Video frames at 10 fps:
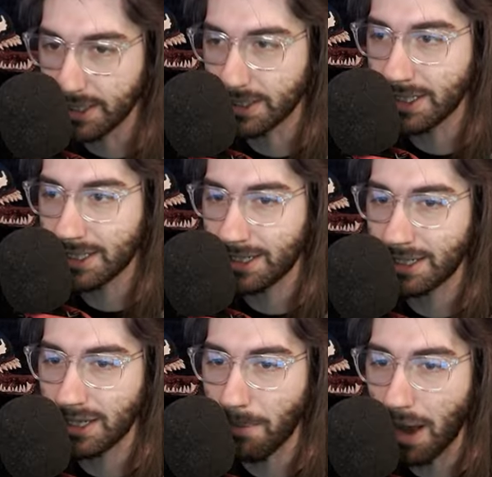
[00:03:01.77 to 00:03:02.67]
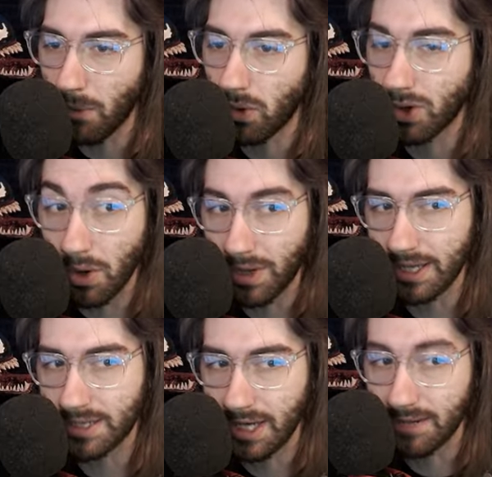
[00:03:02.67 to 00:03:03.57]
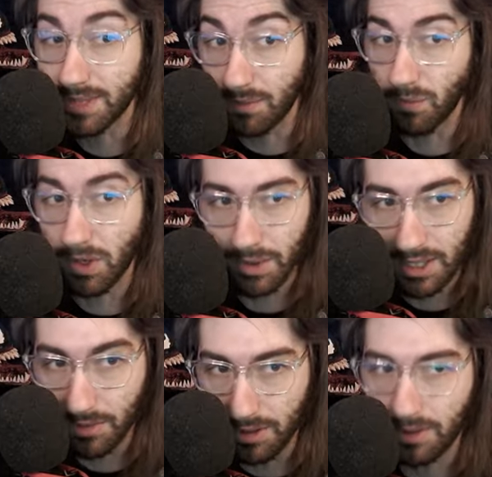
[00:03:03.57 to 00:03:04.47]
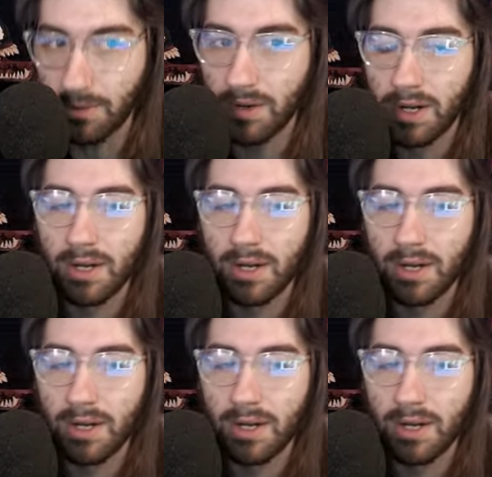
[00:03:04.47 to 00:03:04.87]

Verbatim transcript: At least the DC bot will go get saves. It will heal you.